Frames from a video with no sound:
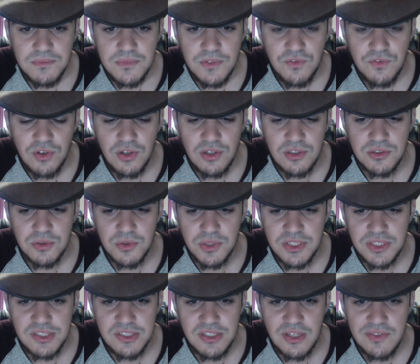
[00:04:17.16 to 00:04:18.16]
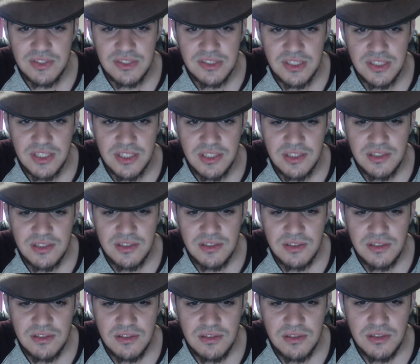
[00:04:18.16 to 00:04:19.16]
Fall 2017.
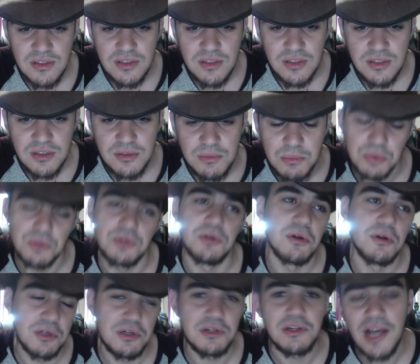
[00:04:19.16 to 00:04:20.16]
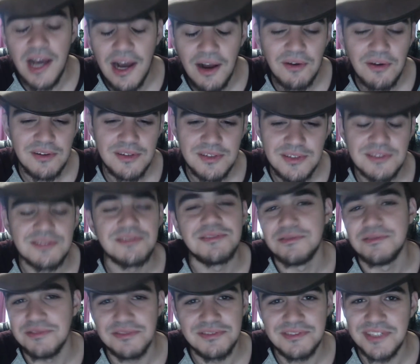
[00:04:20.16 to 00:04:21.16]
Pre order now.
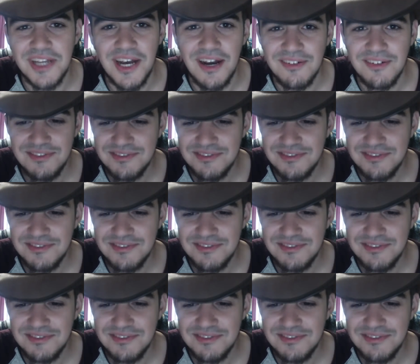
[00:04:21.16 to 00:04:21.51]
No.